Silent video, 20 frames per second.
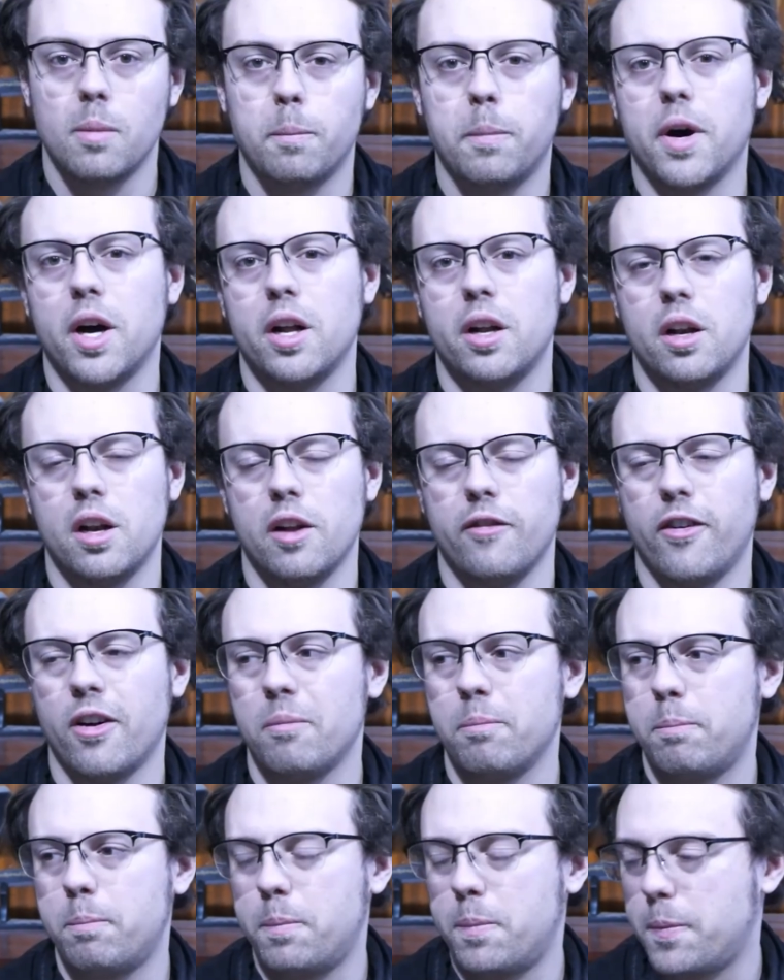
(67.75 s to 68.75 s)
But if
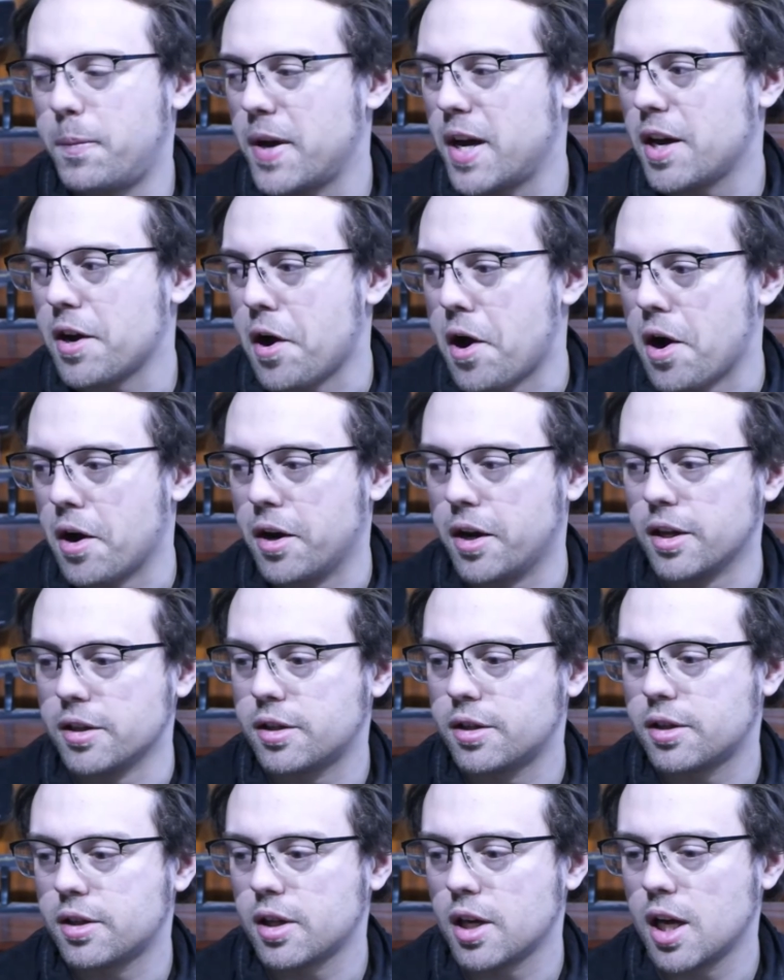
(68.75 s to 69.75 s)
I'm being
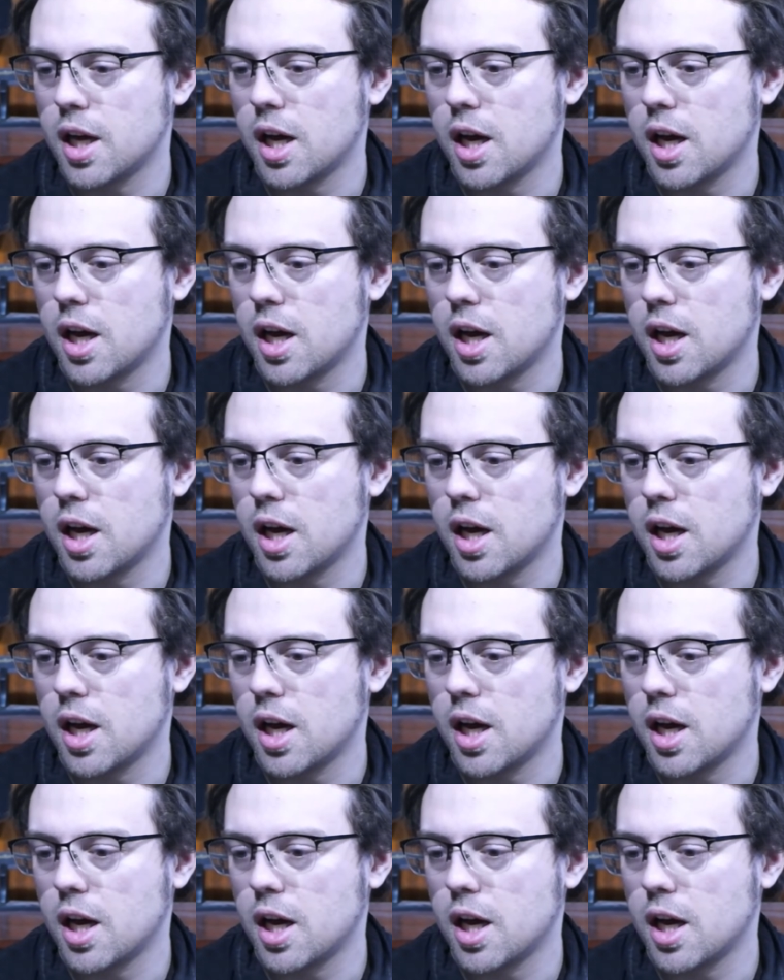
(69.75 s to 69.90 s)
honest,